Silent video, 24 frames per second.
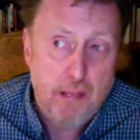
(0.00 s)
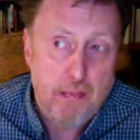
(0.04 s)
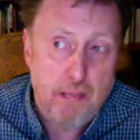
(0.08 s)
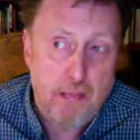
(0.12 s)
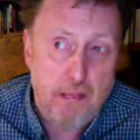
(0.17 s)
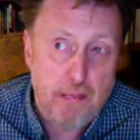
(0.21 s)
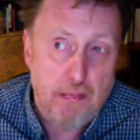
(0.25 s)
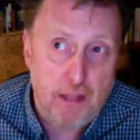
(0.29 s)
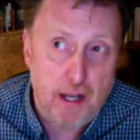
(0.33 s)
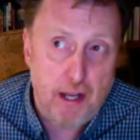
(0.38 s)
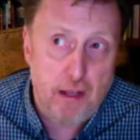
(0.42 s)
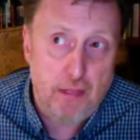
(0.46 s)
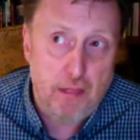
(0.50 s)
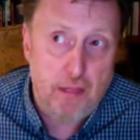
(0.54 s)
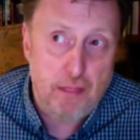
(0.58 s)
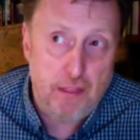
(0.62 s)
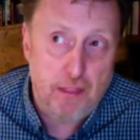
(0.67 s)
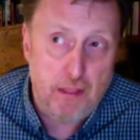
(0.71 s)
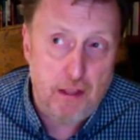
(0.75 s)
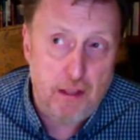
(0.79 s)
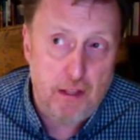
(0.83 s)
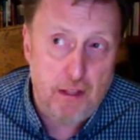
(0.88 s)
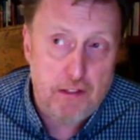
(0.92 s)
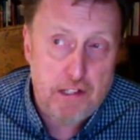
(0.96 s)
that
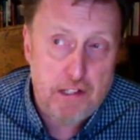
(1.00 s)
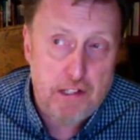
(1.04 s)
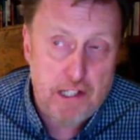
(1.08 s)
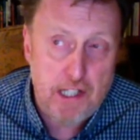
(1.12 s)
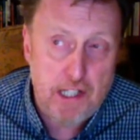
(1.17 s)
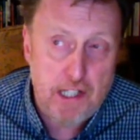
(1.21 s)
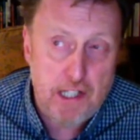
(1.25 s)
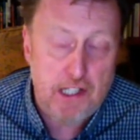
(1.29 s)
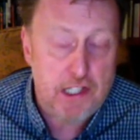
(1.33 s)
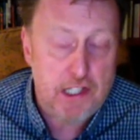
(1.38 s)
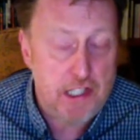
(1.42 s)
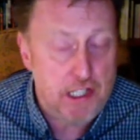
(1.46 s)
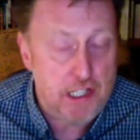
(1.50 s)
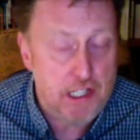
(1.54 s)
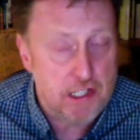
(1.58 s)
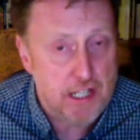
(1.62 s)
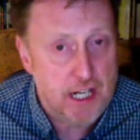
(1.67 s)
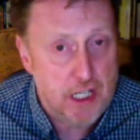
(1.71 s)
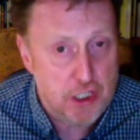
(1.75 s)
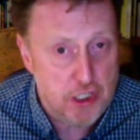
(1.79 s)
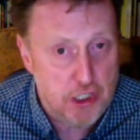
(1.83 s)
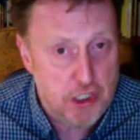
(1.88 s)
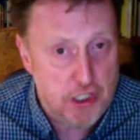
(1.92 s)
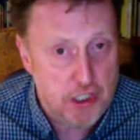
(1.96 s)
in the 60s, they
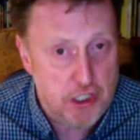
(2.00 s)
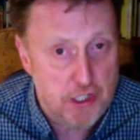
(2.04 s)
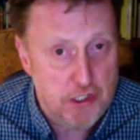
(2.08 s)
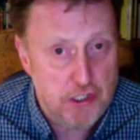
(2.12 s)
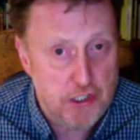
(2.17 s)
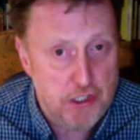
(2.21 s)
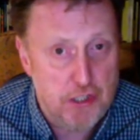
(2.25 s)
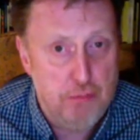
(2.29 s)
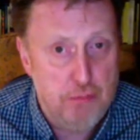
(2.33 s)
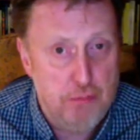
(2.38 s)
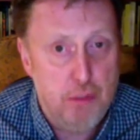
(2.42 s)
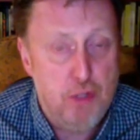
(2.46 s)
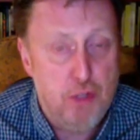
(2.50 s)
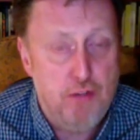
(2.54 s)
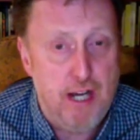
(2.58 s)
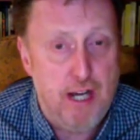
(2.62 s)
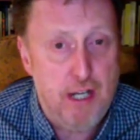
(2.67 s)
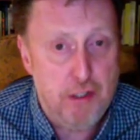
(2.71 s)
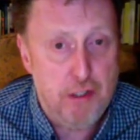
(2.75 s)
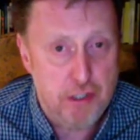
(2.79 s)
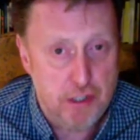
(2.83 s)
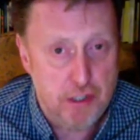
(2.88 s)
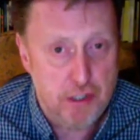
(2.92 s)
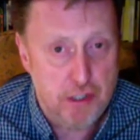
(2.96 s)
actually started to move
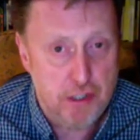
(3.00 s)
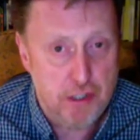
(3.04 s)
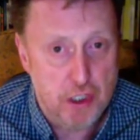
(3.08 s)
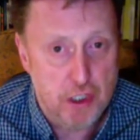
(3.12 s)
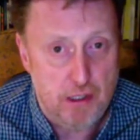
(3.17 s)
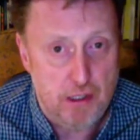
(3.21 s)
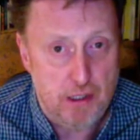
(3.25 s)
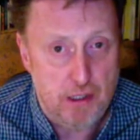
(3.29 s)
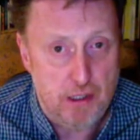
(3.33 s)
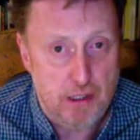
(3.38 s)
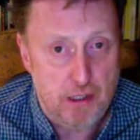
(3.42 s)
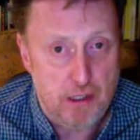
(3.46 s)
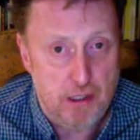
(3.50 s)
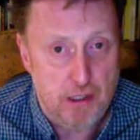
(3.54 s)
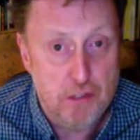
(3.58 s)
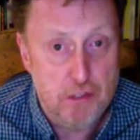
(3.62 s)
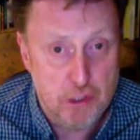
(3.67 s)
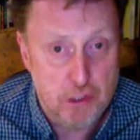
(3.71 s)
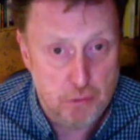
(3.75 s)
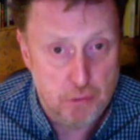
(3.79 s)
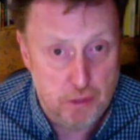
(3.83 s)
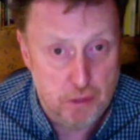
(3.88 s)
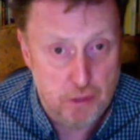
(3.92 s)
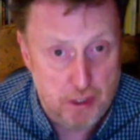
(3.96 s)
out of the hospital
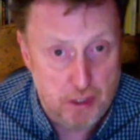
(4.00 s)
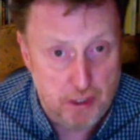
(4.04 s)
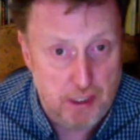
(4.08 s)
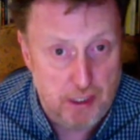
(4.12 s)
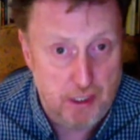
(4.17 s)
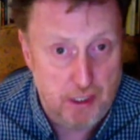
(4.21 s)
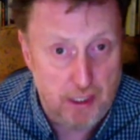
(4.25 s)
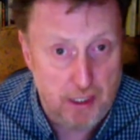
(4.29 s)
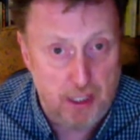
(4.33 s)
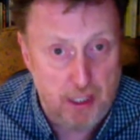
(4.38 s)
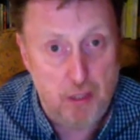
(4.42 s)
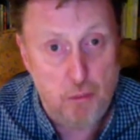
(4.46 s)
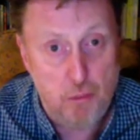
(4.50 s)
to work uh,